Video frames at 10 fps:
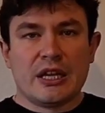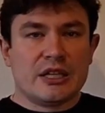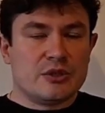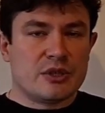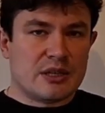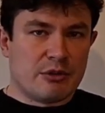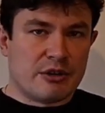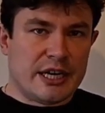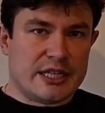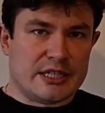To
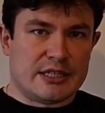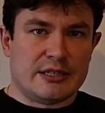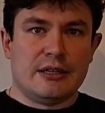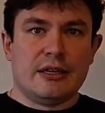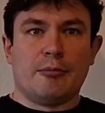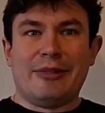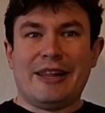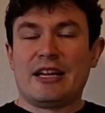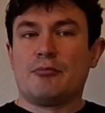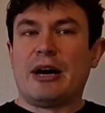summarize it,
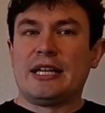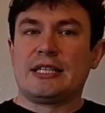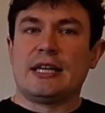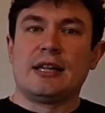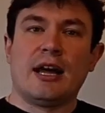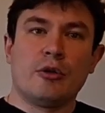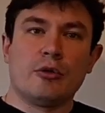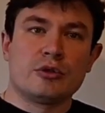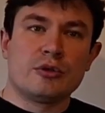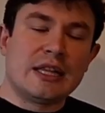black might allow
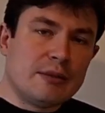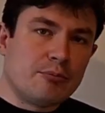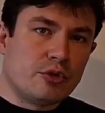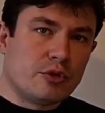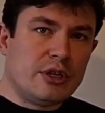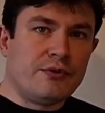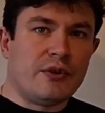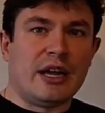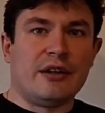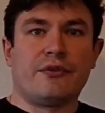to get the pawn on
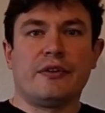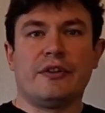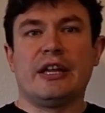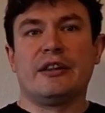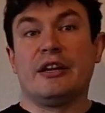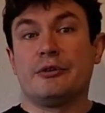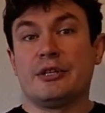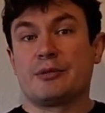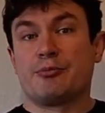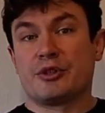a5, then there
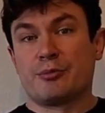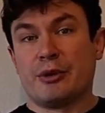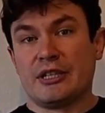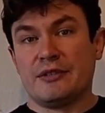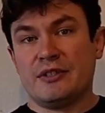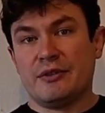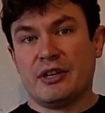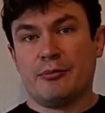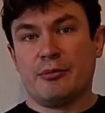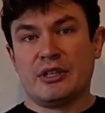is perspective
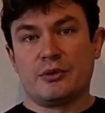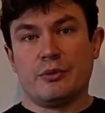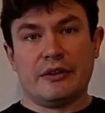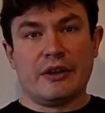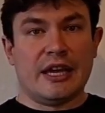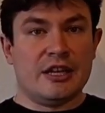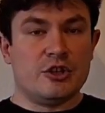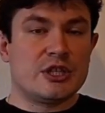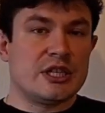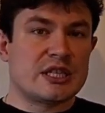development with
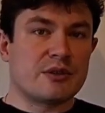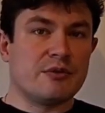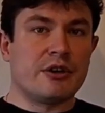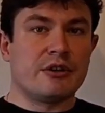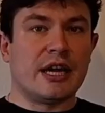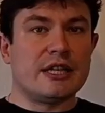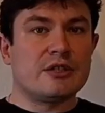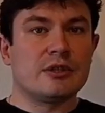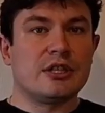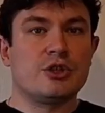h6 square, knight
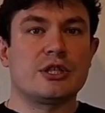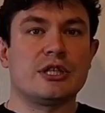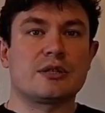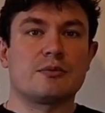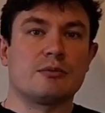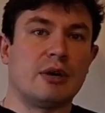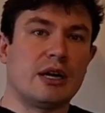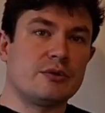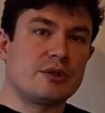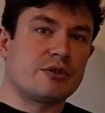on h6, what
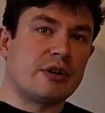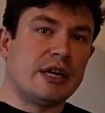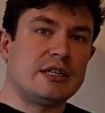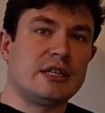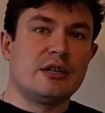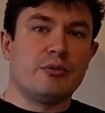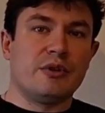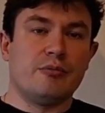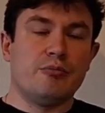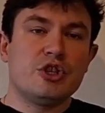Magnus tried,
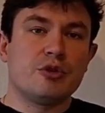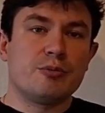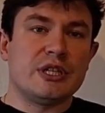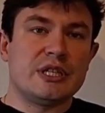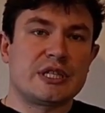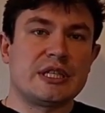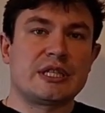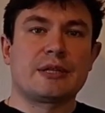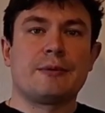with bishop e6,